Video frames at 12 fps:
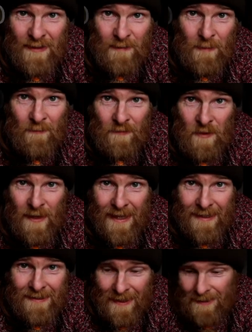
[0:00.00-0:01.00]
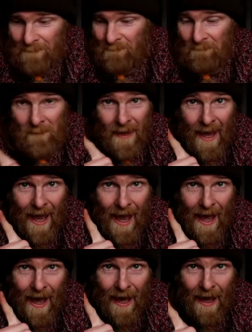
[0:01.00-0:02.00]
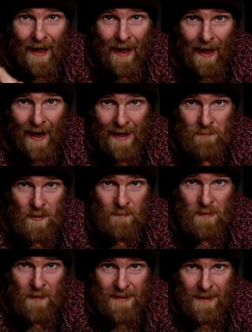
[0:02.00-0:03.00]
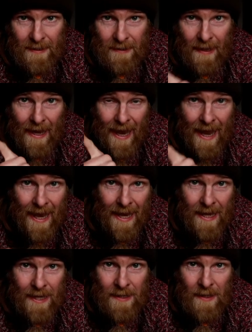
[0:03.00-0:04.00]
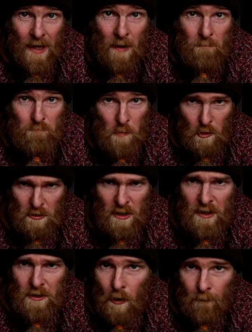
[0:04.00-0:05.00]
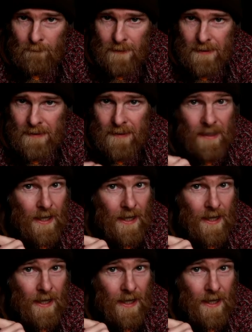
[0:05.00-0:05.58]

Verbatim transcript: recipe for you here today. I'm going to be making a moderate coffee